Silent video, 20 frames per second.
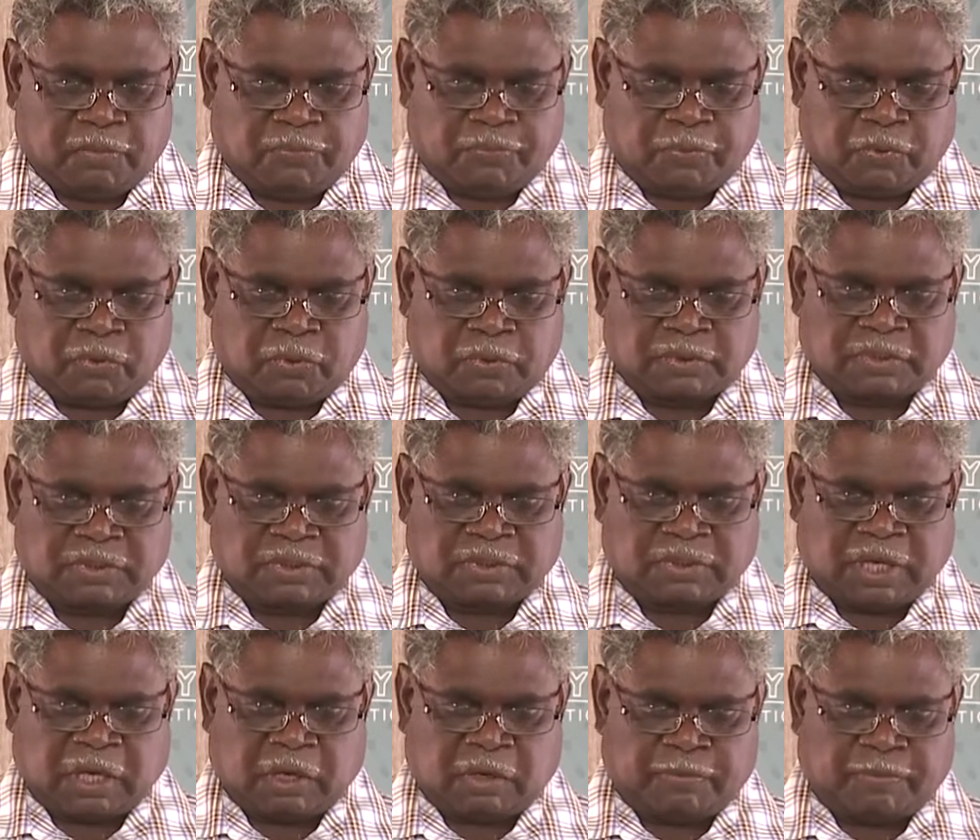For
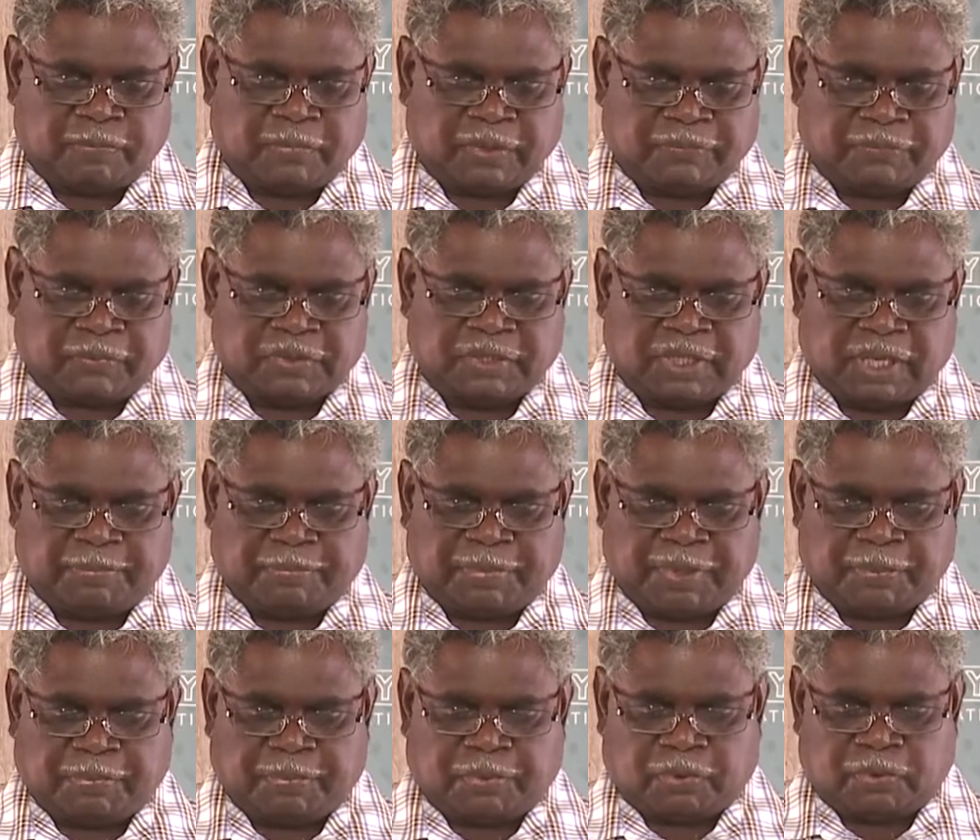some
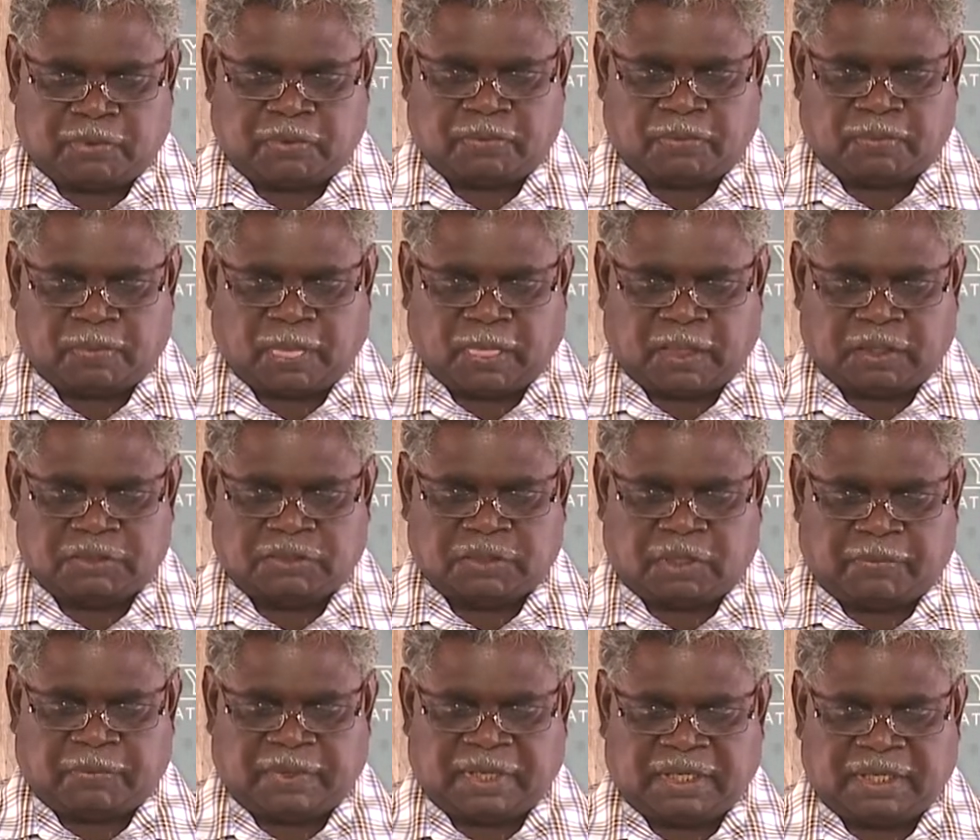people,
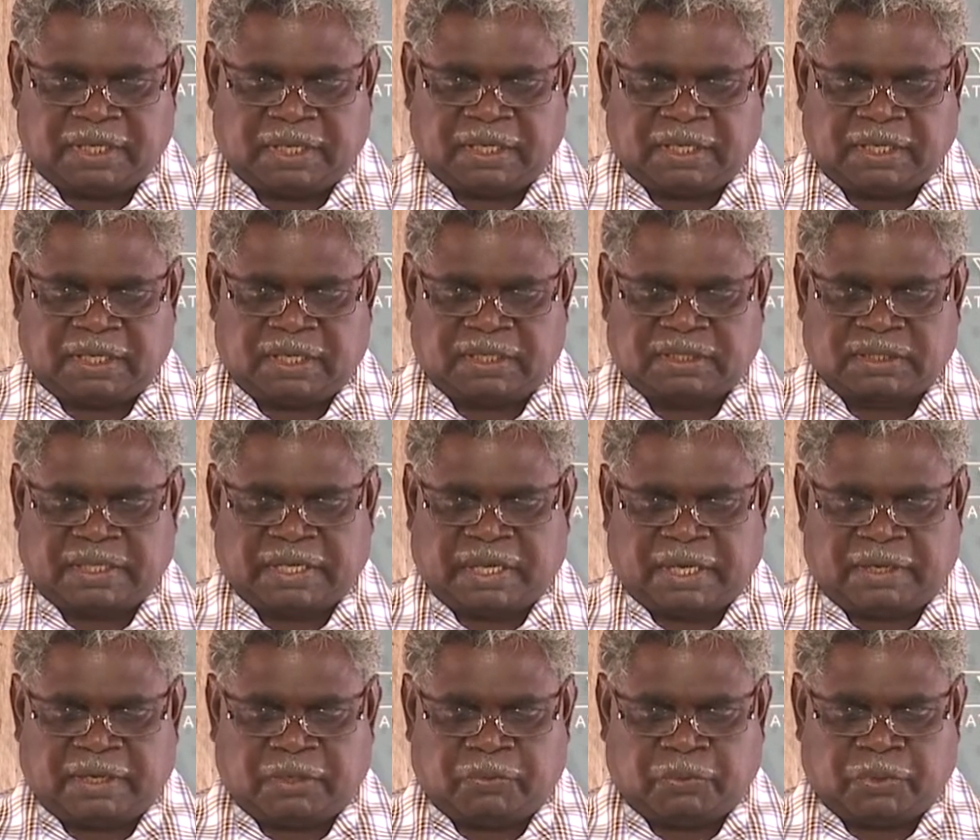sovereignty is a
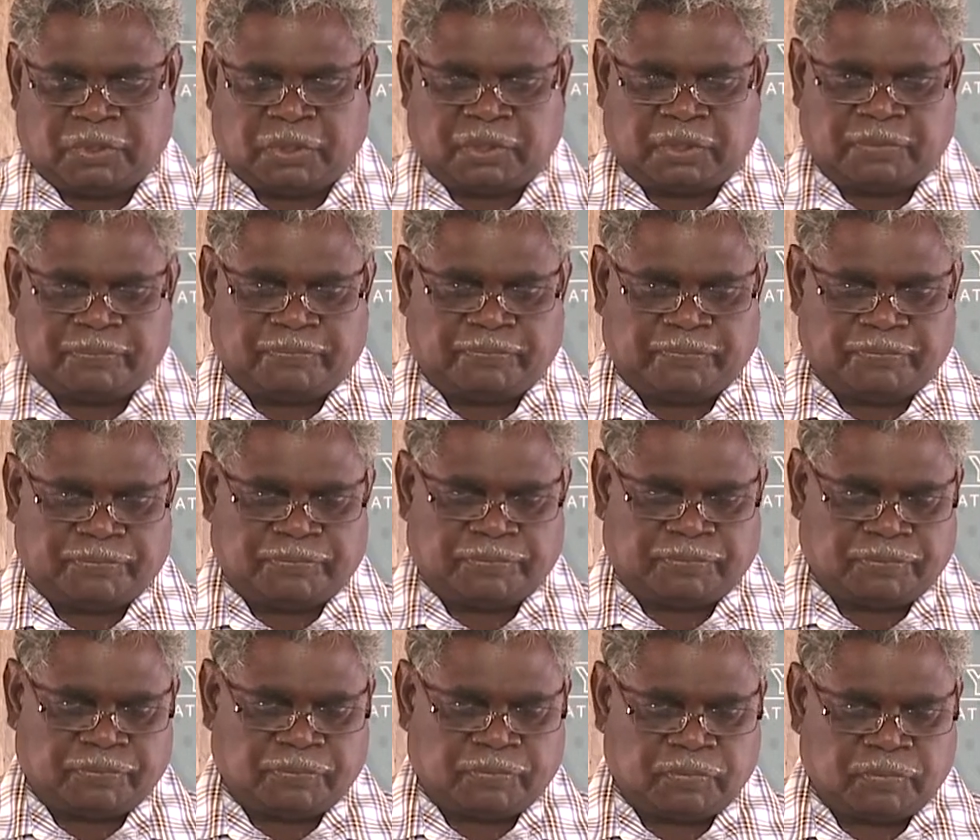scary word.
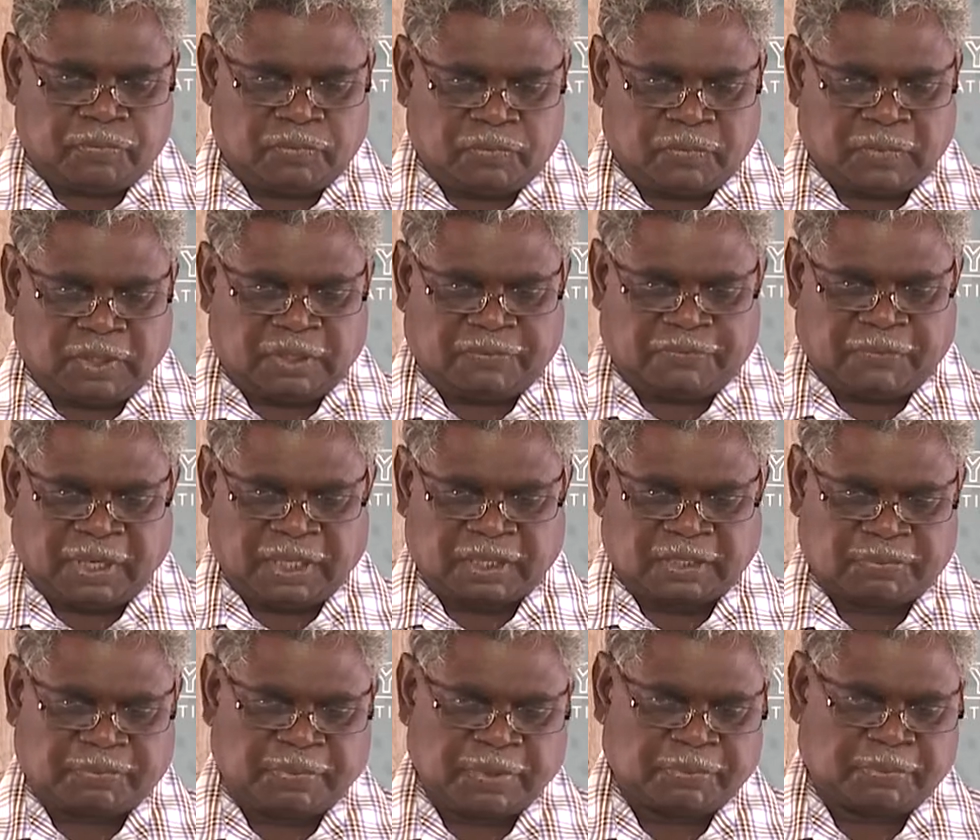It
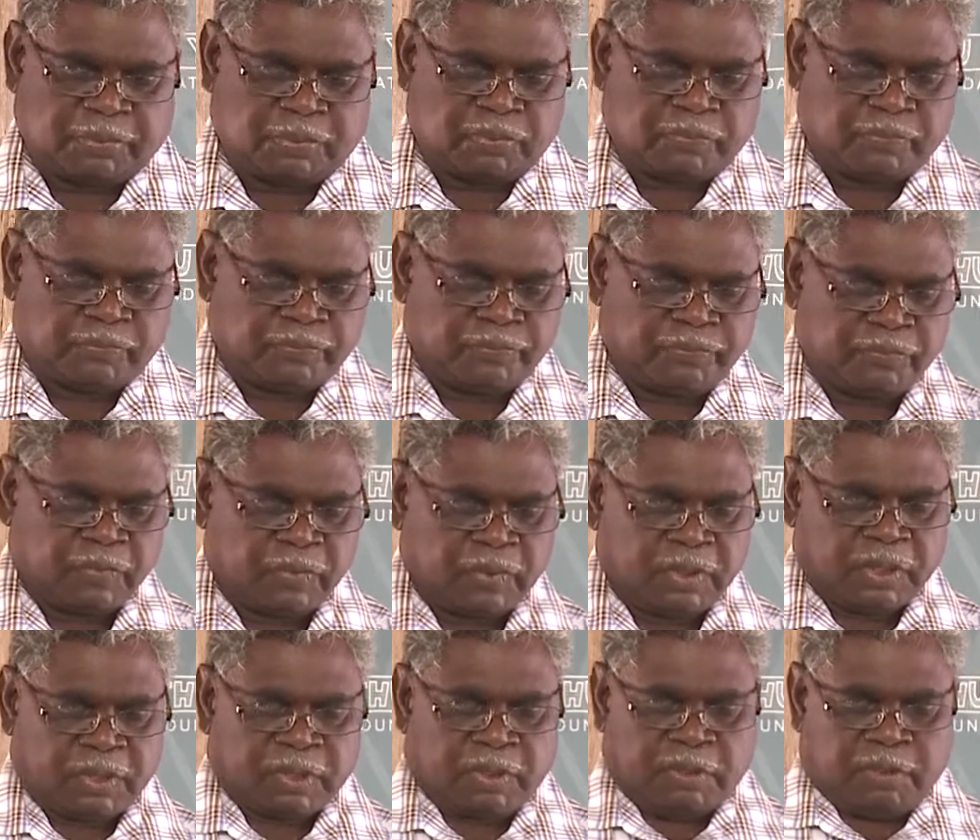frightens people.
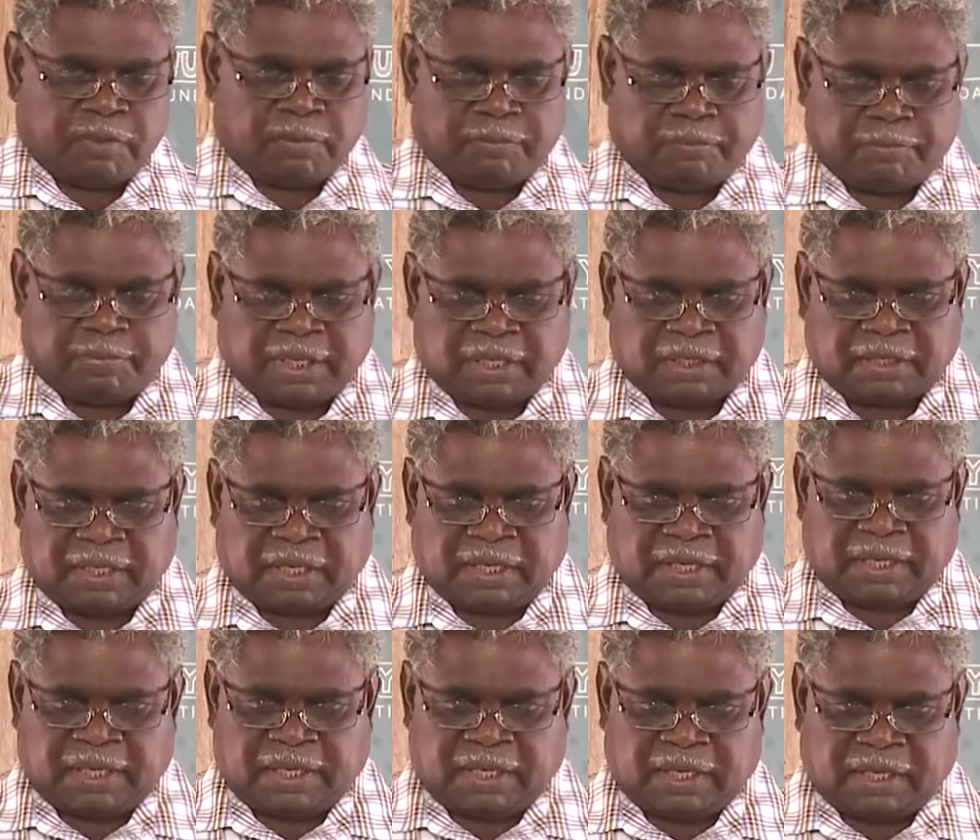But they
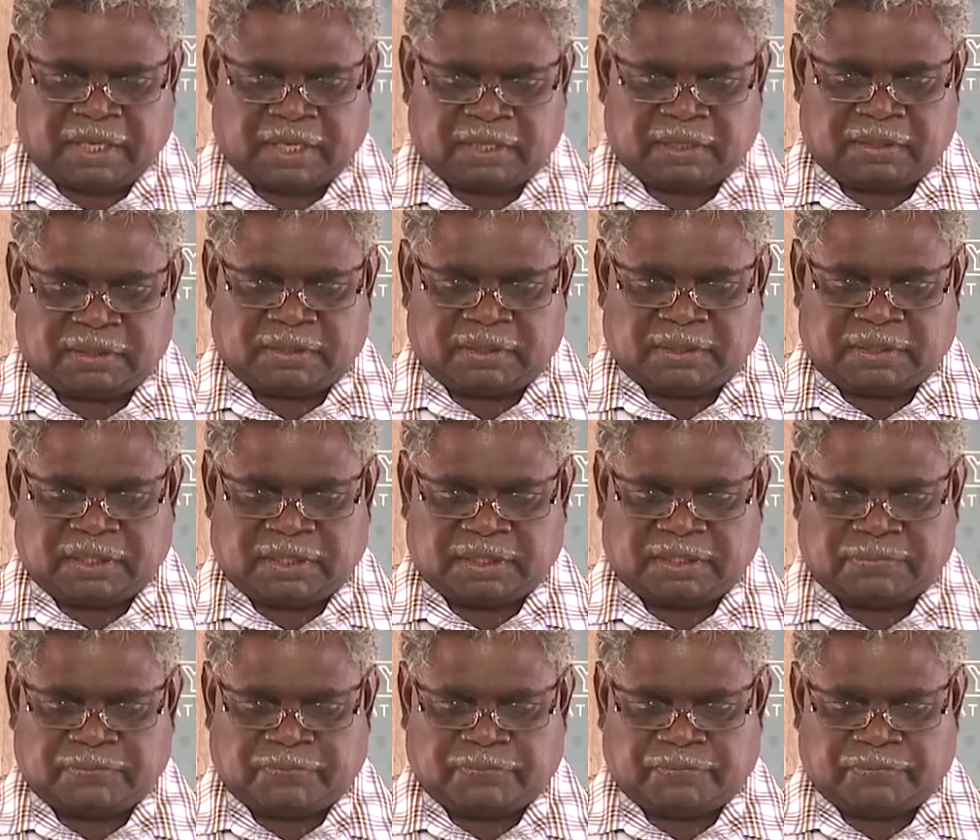hear this.